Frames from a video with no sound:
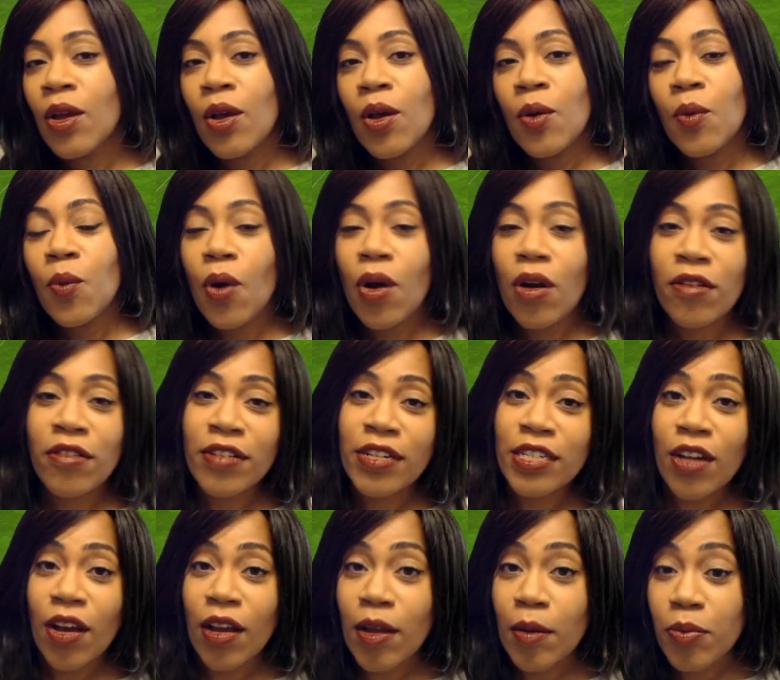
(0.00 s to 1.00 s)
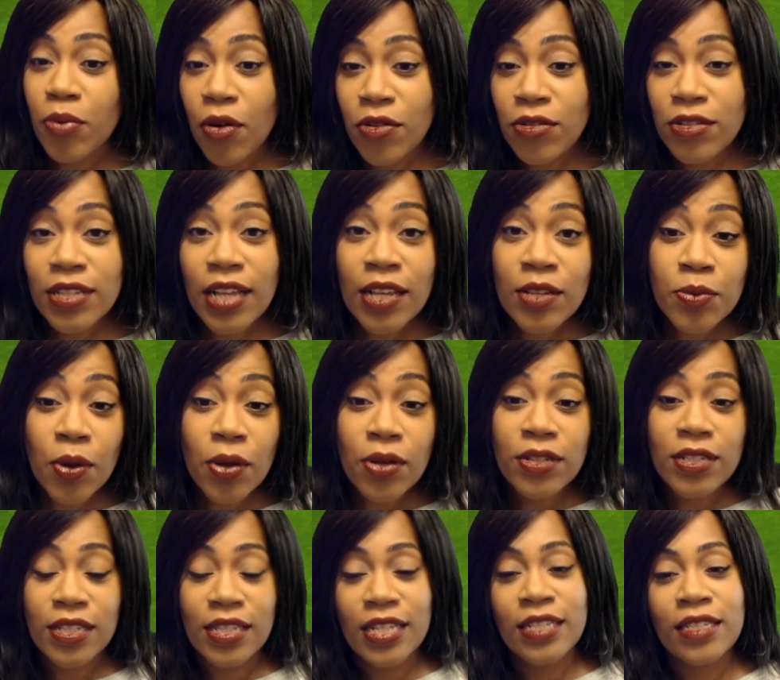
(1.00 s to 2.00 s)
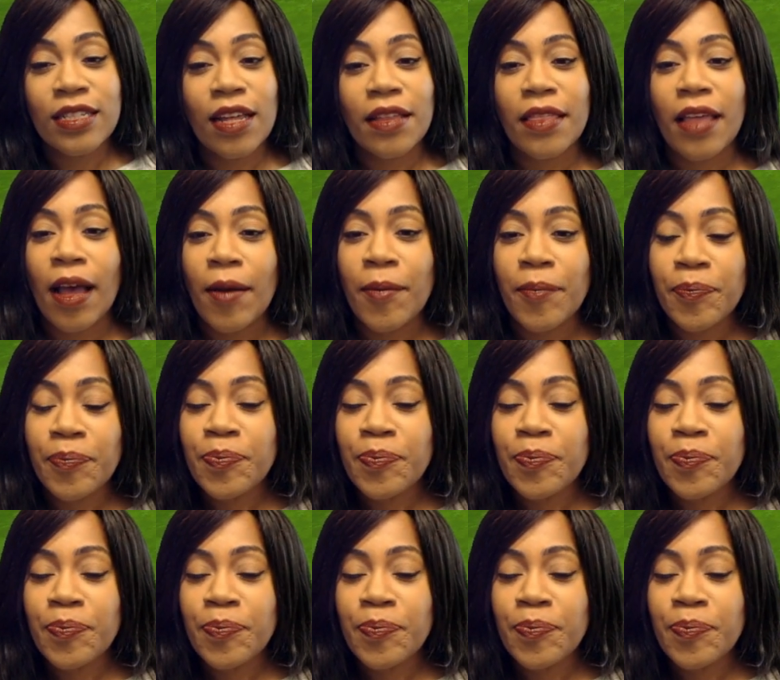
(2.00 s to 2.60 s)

what our entire process was and things like that.